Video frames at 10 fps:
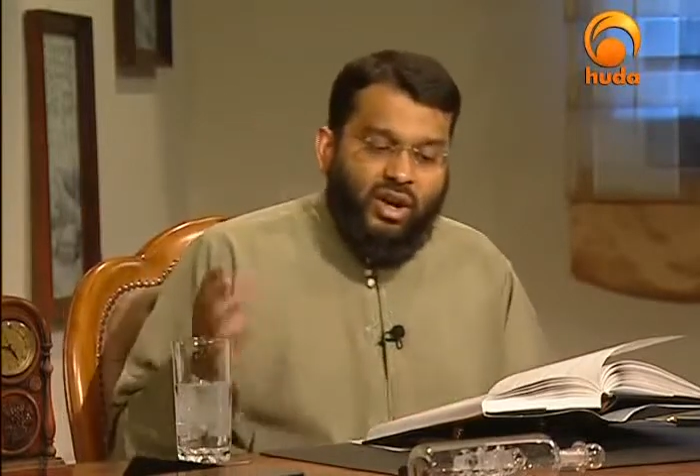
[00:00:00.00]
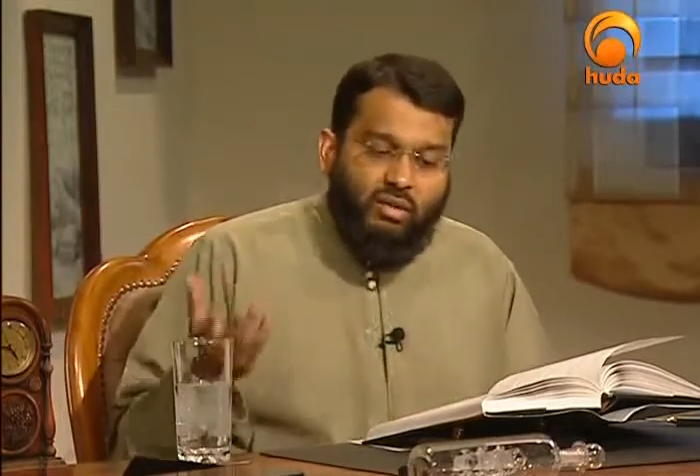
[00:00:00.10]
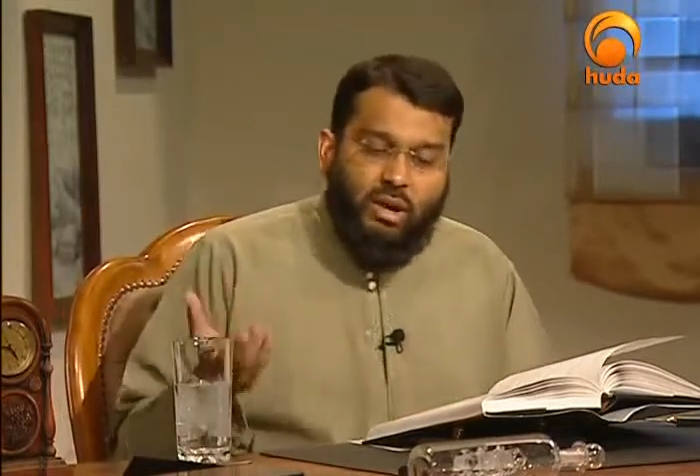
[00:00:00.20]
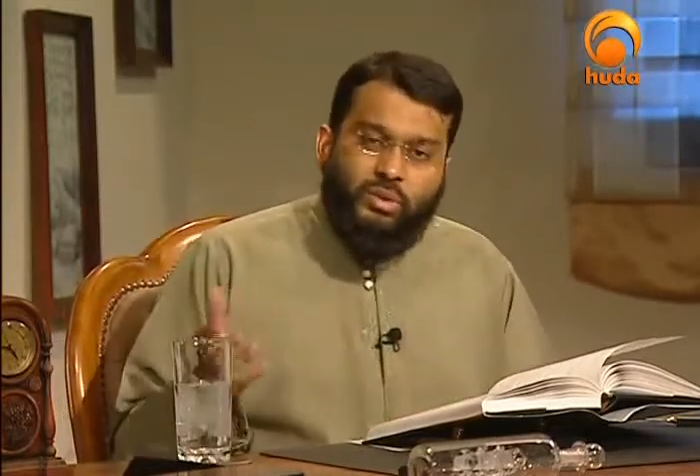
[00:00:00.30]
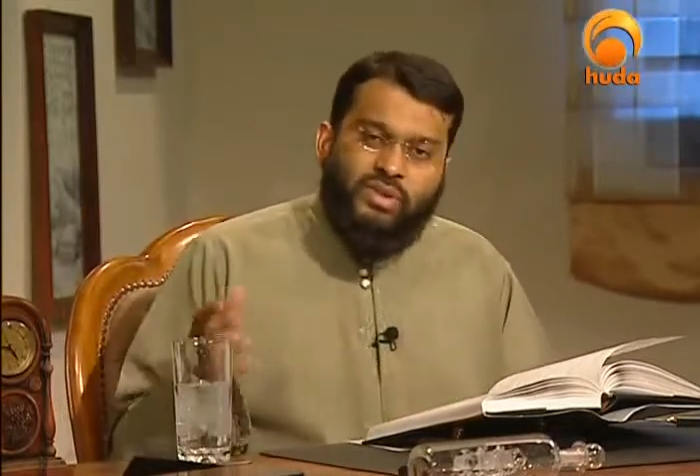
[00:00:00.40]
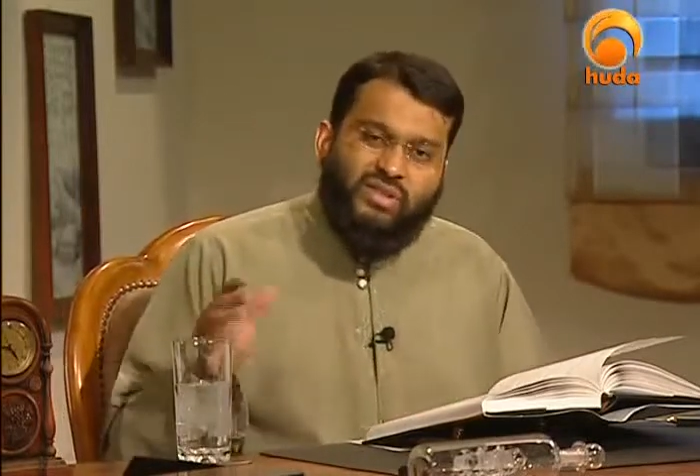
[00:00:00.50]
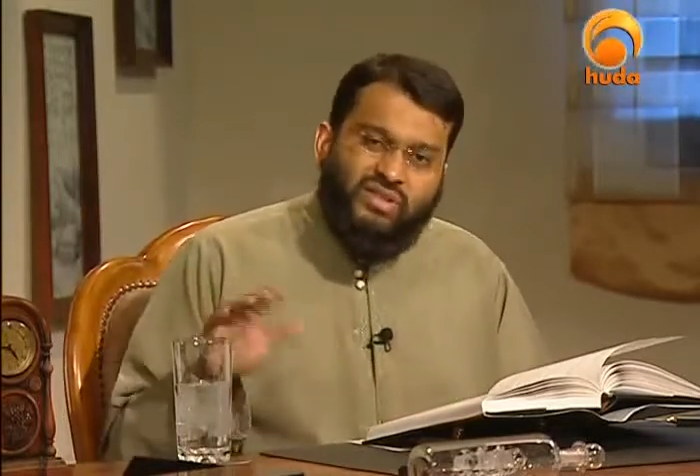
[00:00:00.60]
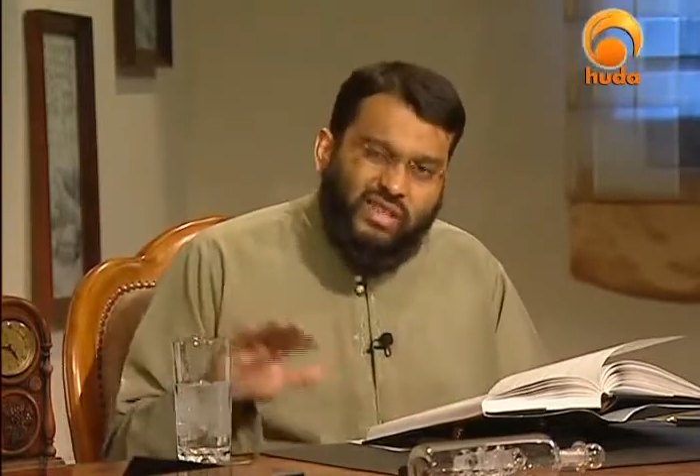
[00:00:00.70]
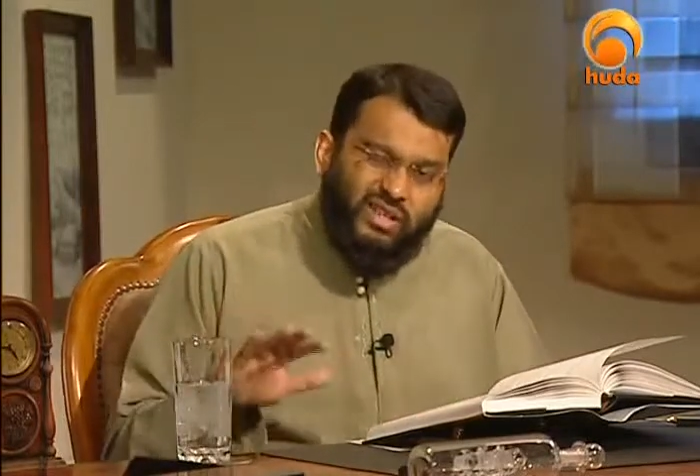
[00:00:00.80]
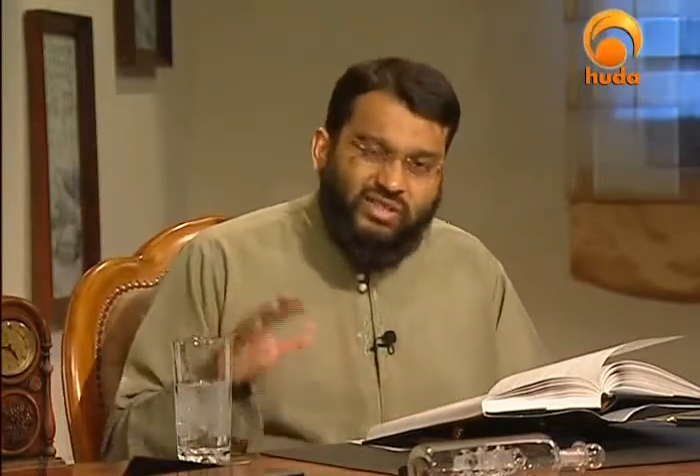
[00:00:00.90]
around the
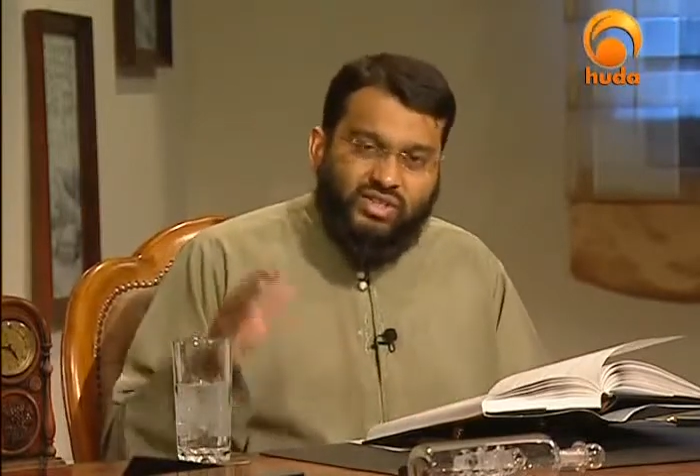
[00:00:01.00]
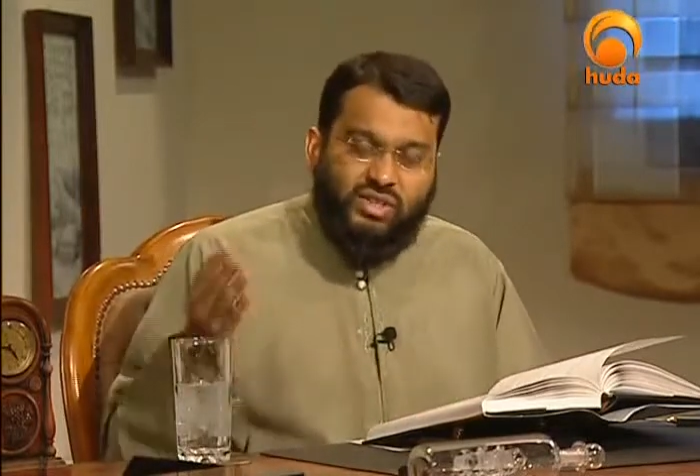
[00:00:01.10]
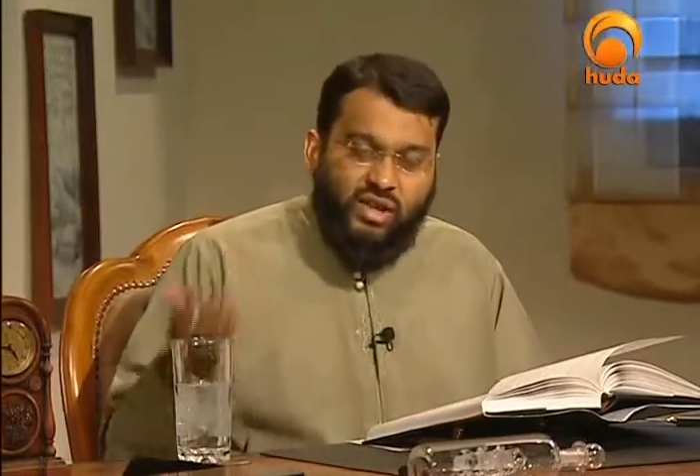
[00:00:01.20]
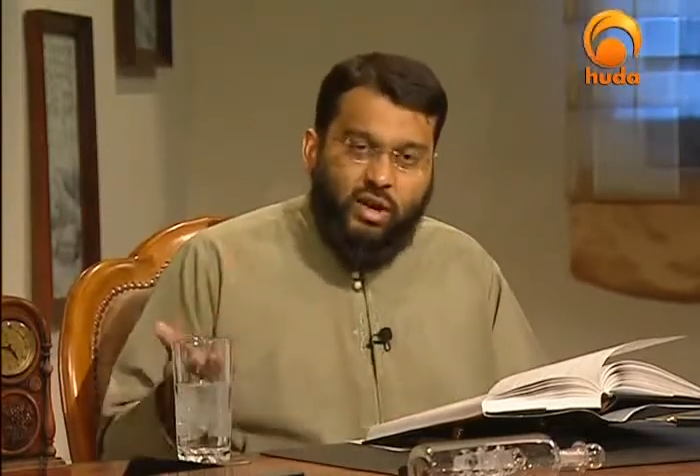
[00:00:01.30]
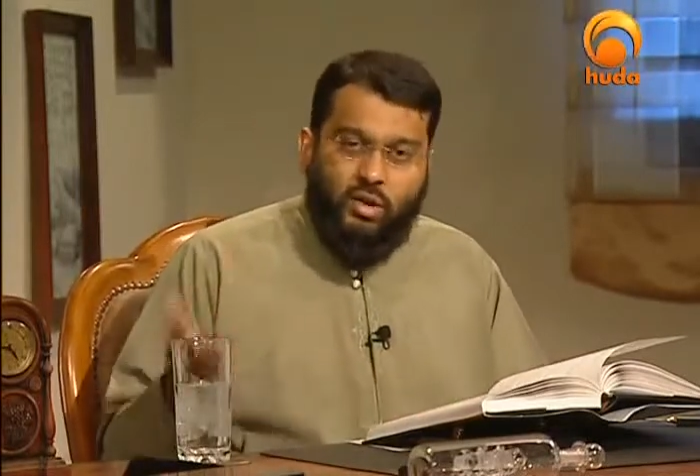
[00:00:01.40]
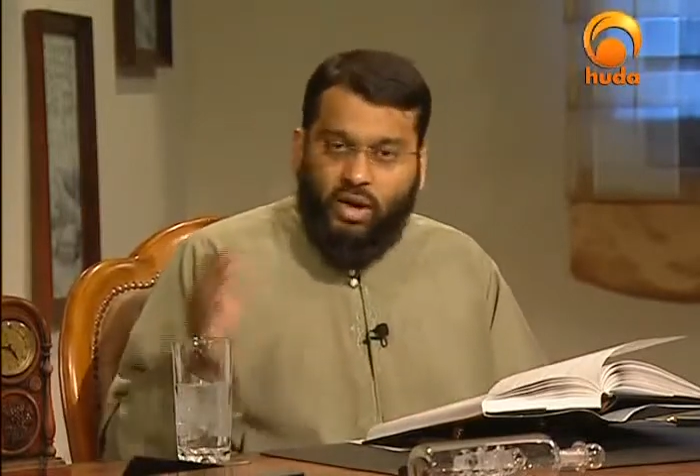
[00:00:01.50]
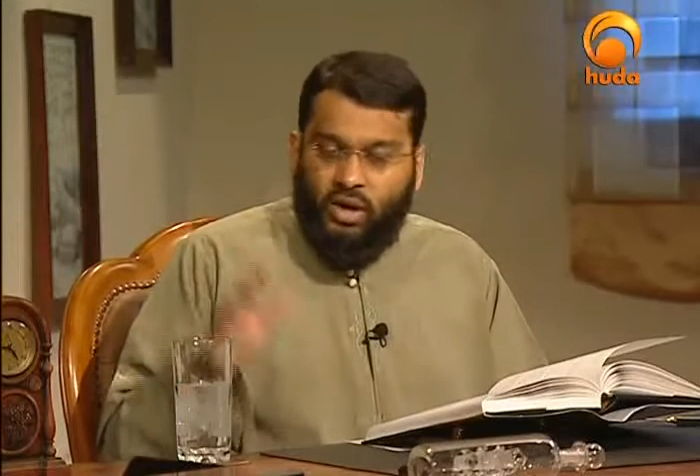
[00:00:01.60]
sixth year